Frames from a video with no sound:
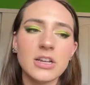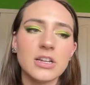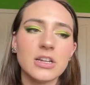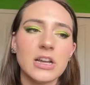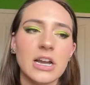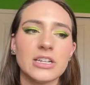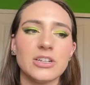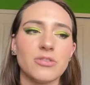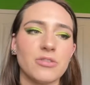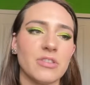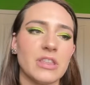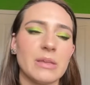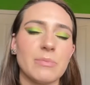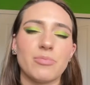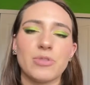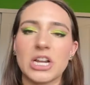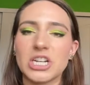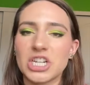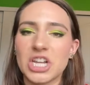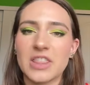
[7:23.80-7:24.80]
I don't really
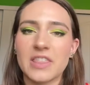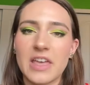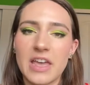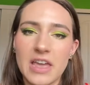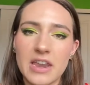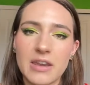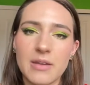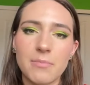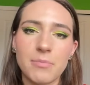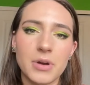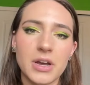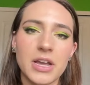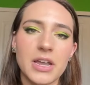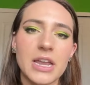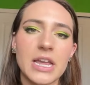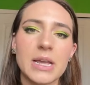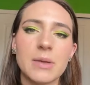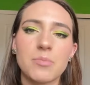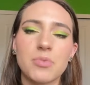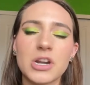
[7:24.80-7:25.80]
brush it then, but
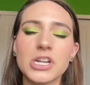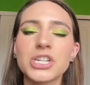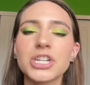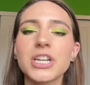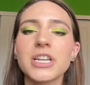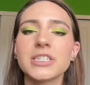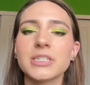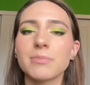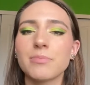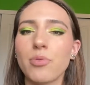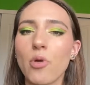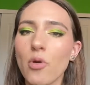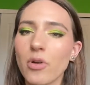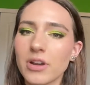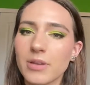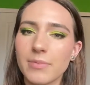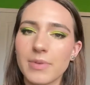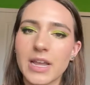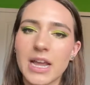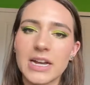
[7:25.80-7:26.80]
brushing it is
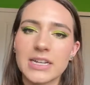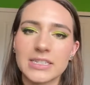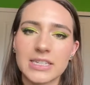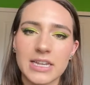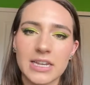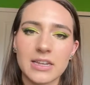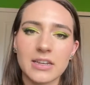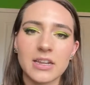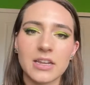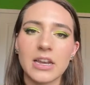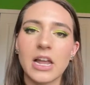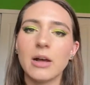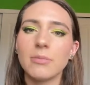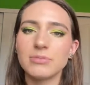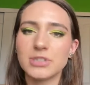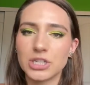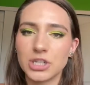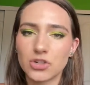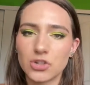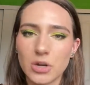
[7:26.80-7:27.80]
important because it can help
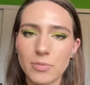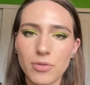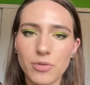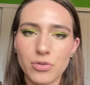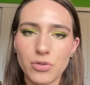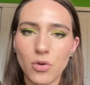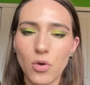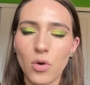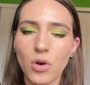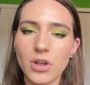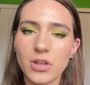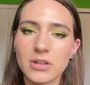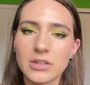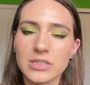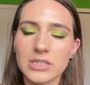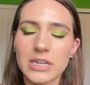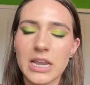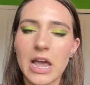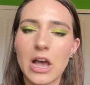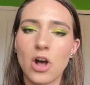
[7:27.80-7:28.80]
distribute the oils
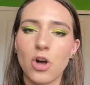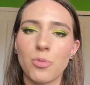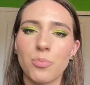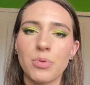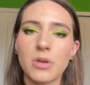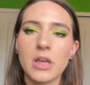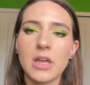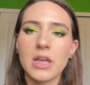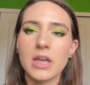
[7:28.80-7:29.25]
and help